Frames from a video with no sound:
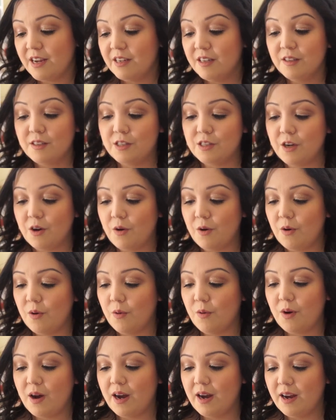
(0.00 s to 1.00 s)

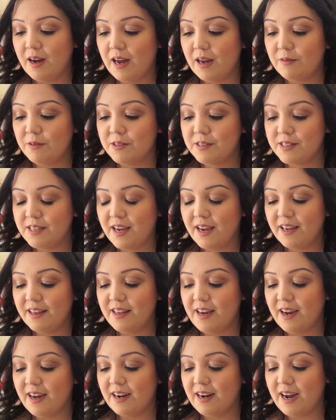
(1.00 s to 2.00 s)
So I will say that